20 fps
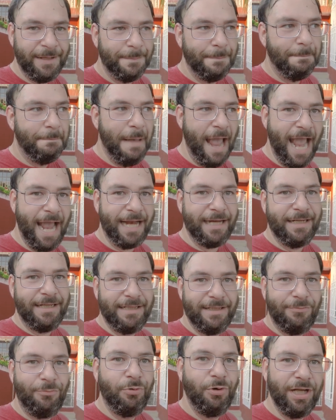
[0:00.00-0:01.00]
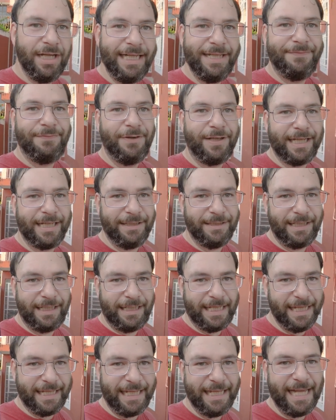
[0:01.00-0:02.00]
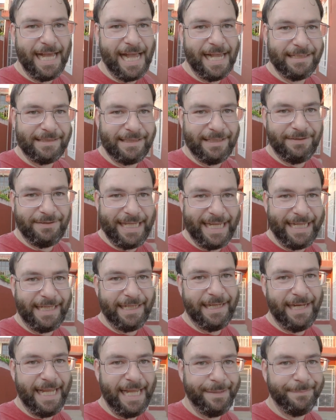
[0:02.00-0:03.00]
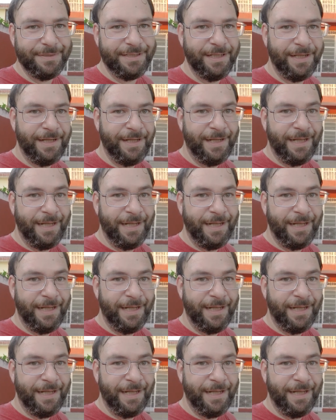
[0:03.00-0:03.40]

man, really fucking kicking ass and taking names.